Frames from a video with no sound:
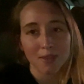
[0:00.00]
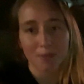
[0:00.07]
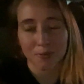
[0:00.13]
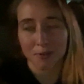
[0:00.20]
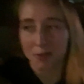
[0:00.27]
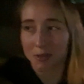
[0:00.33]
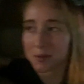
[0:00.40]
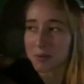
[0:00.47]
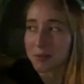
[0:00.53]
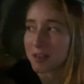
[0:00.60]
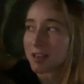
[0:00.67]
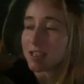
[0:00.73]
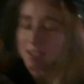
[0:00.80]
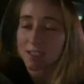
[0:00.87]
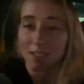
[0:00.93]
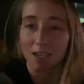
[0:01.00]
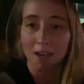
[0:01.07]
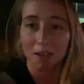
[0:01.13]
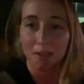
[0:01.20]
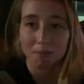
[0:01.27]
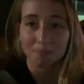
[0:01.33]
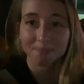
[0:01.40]
the fruit was
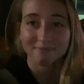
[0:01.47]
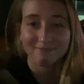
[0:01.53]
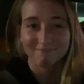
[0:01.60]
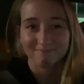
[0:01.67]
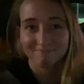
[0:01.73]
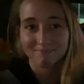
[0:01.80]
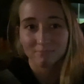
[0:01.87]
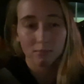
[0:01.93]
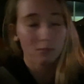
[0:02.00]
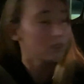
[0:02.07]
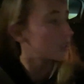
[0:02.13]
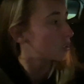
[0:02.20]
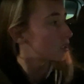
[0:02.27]
not